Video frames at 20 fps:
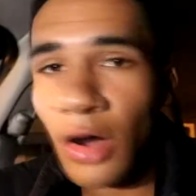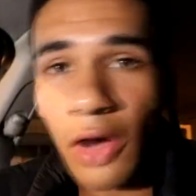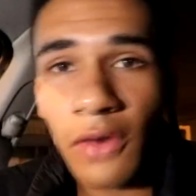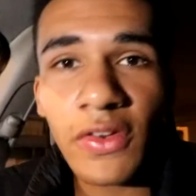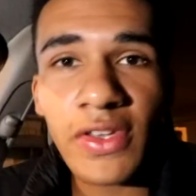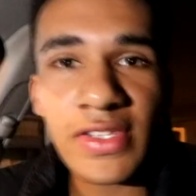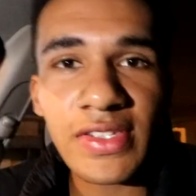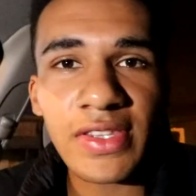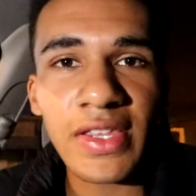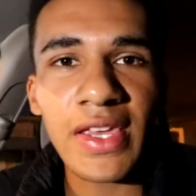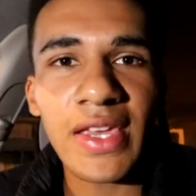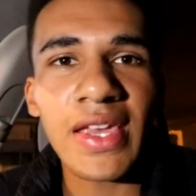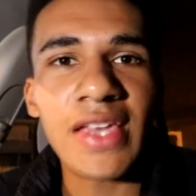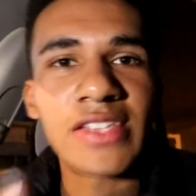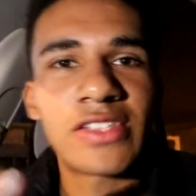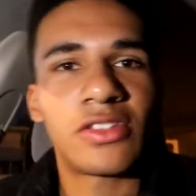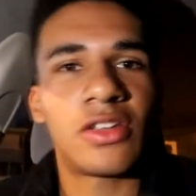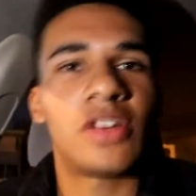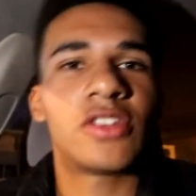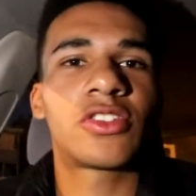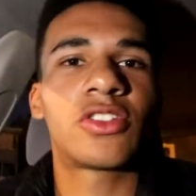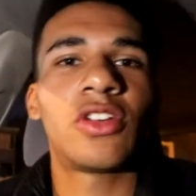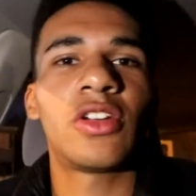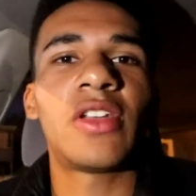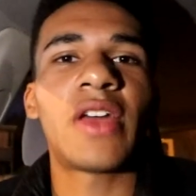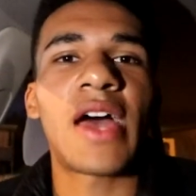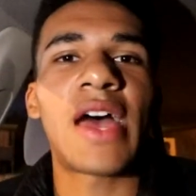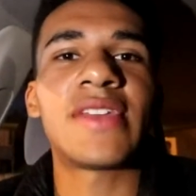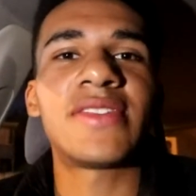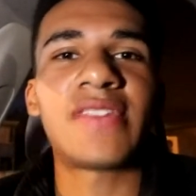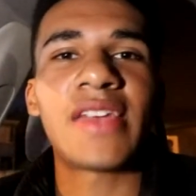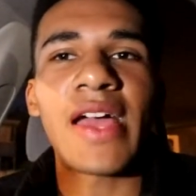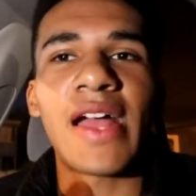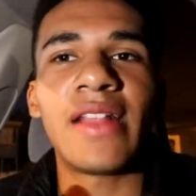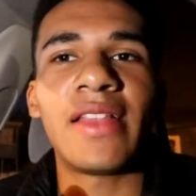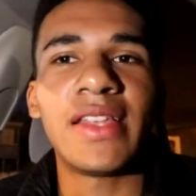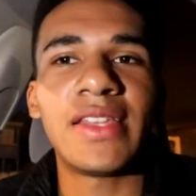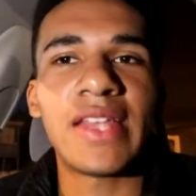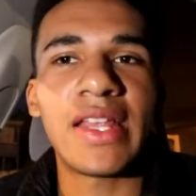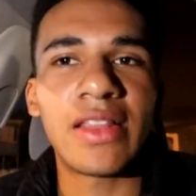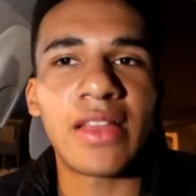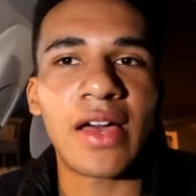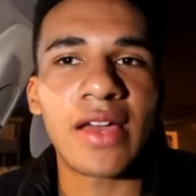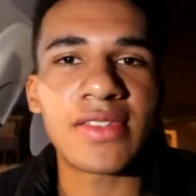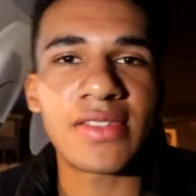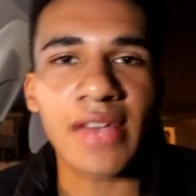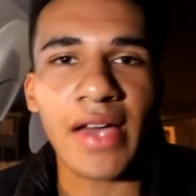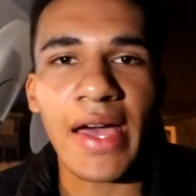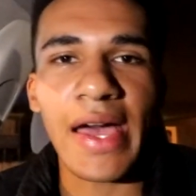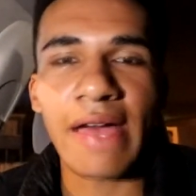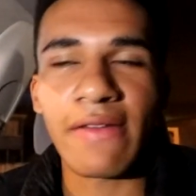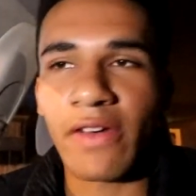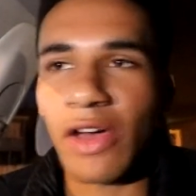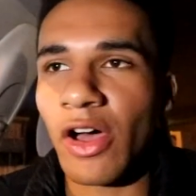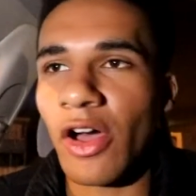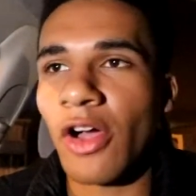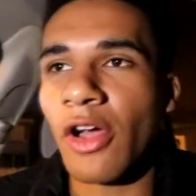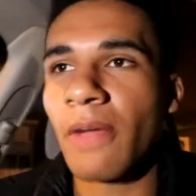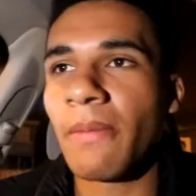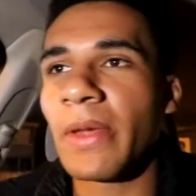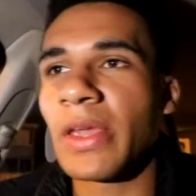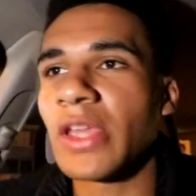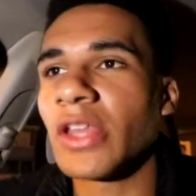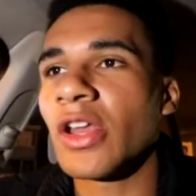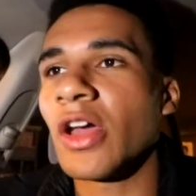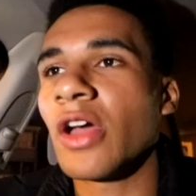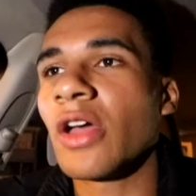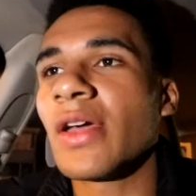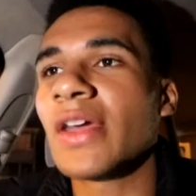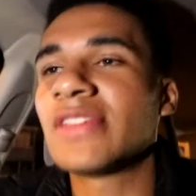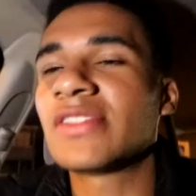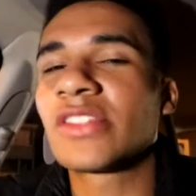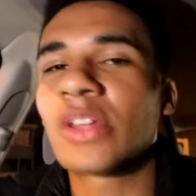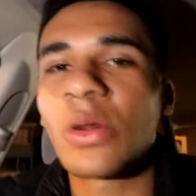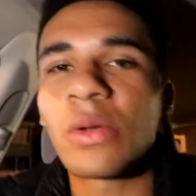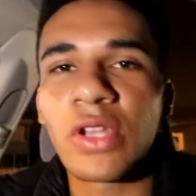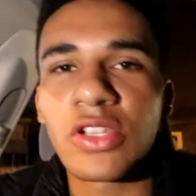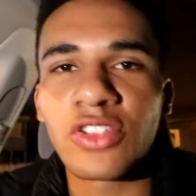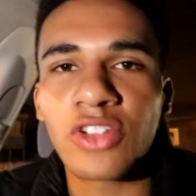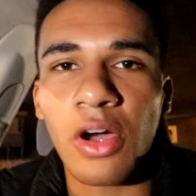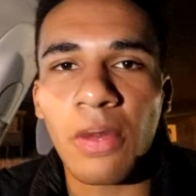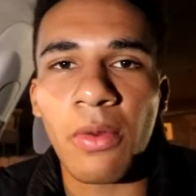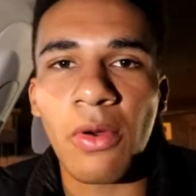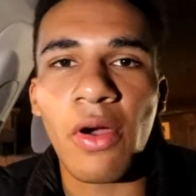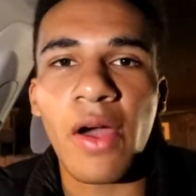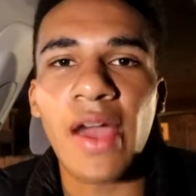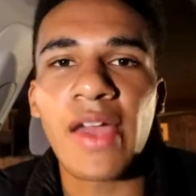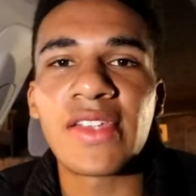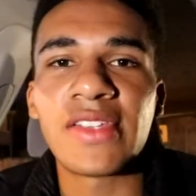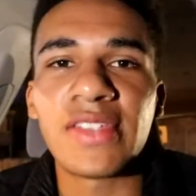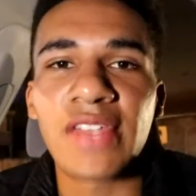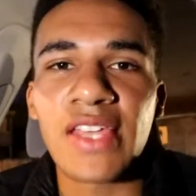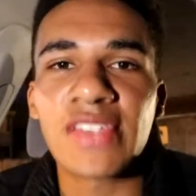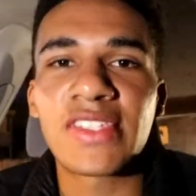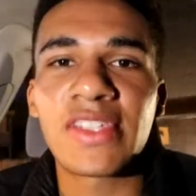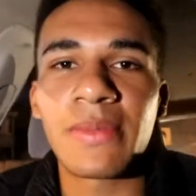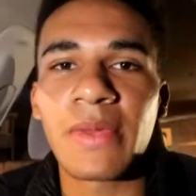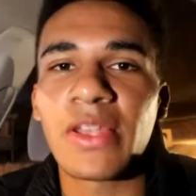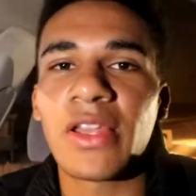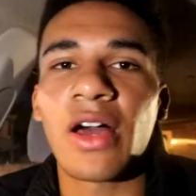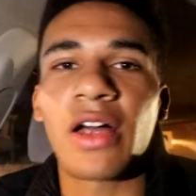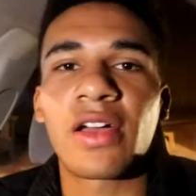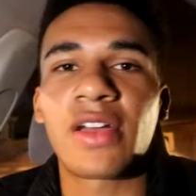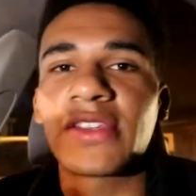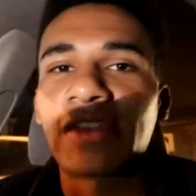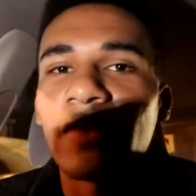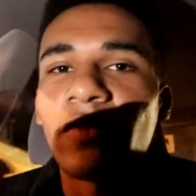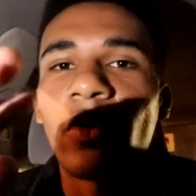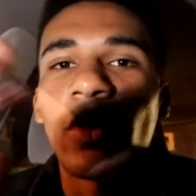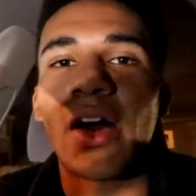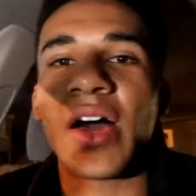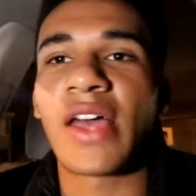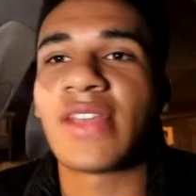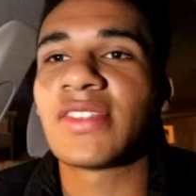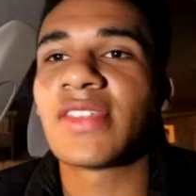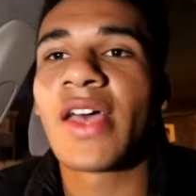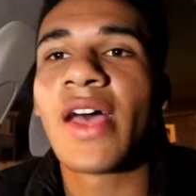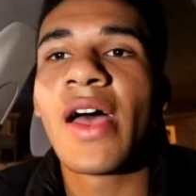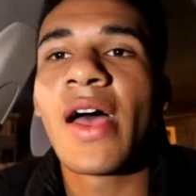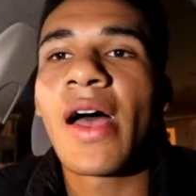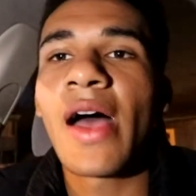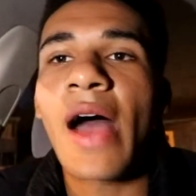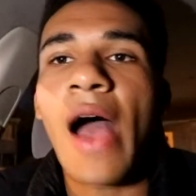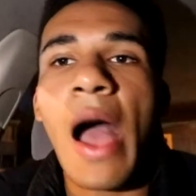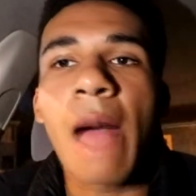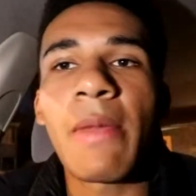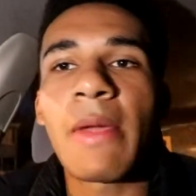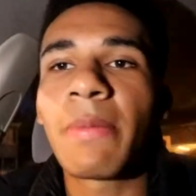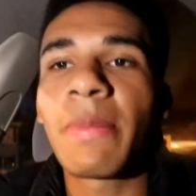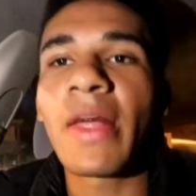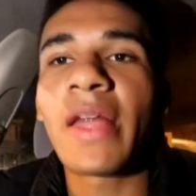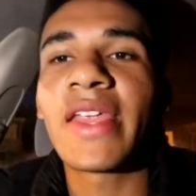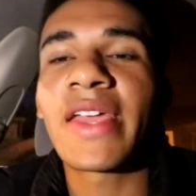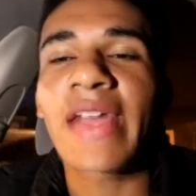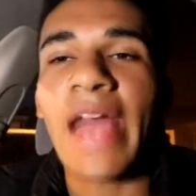Obviously, it's not as good as the LED lights I have at home, but you know, it's doing the job, all right? It needs to be done, because otherwise, I'll be bloody